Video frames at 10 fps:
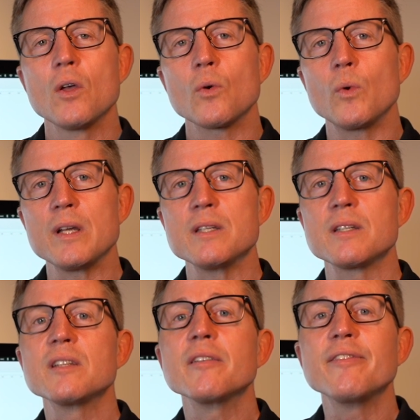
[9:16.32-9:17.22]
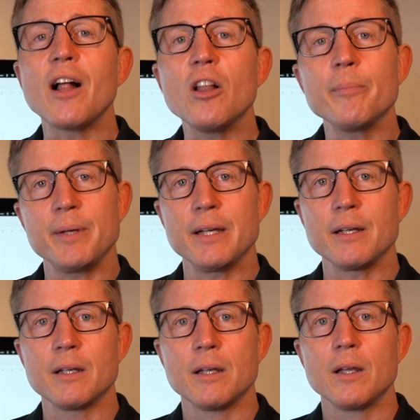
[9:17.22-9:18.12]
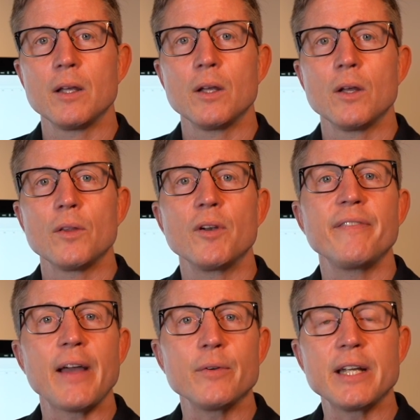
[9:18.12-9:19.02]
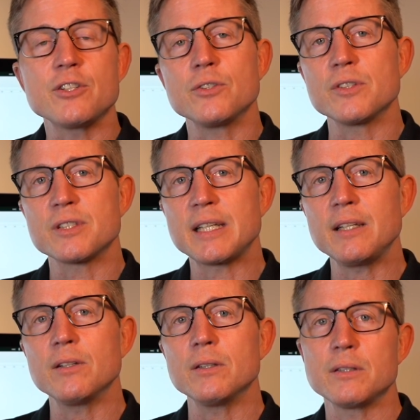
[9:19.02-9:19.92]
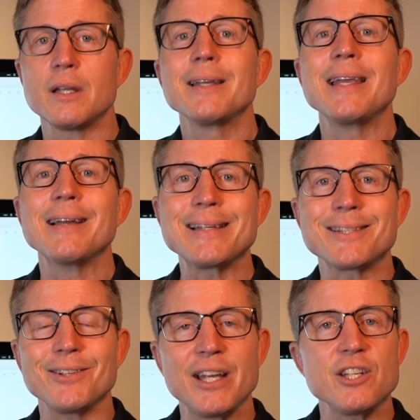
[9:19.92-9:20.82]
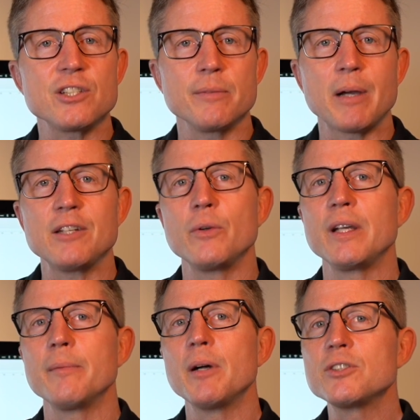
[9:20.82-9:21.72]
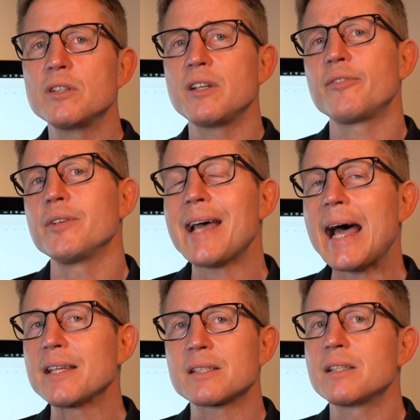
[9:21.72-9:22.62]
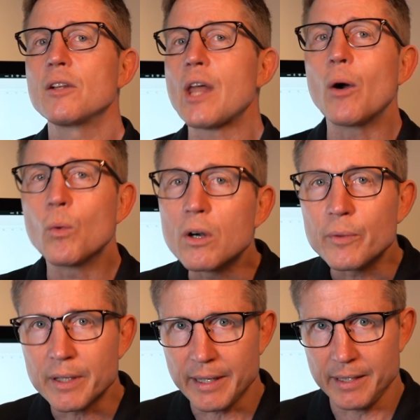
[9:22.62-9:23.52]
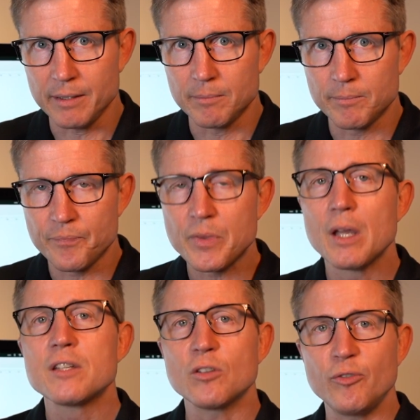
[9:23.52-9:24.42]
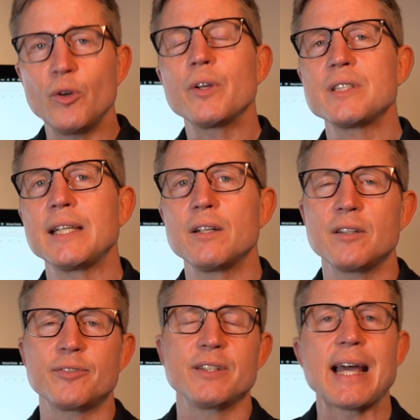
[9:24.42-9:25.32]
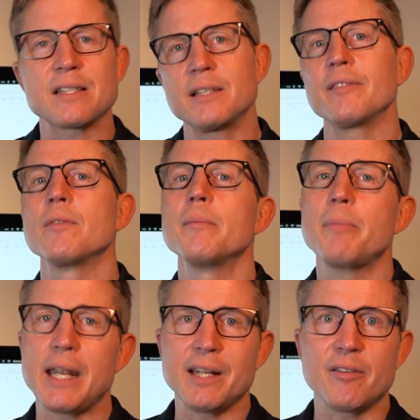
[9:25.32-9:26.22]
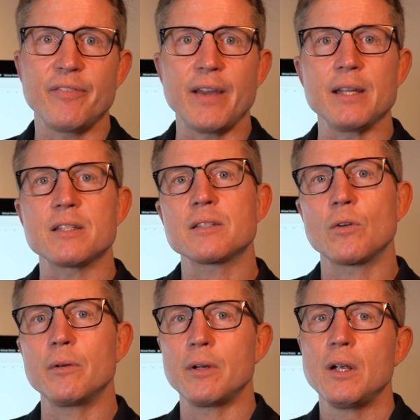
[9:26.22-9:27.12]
was developing their foundational skill in isolation by doing a bunch of different tasks that weren't related. So focusing on different tasks like painting the fence or